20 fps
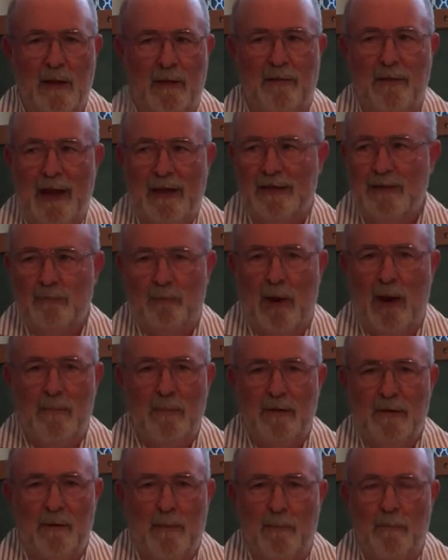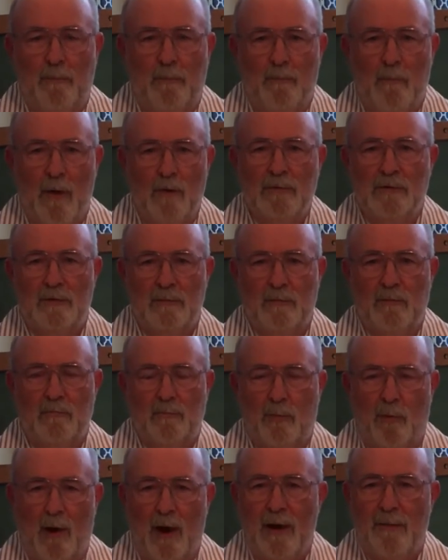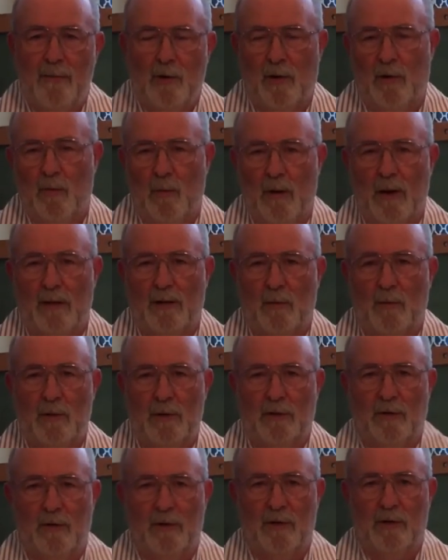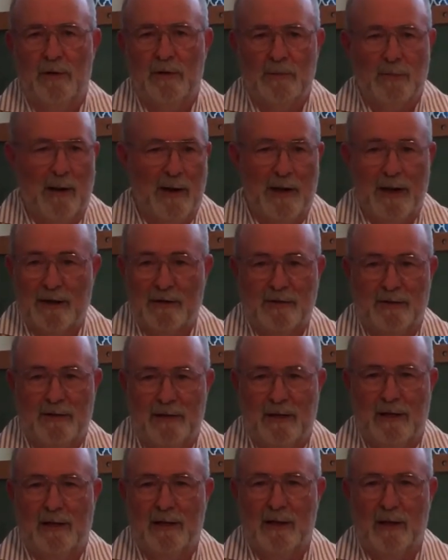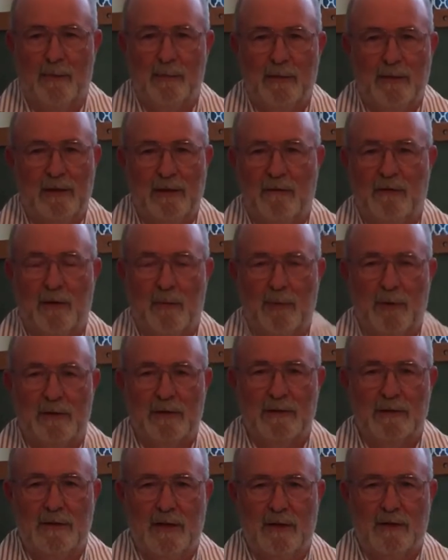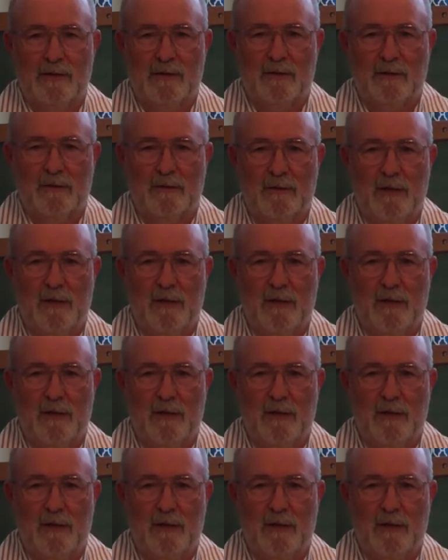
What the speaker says: that's probably the most primary way that we learn, is by actually getting up and giving a presentation.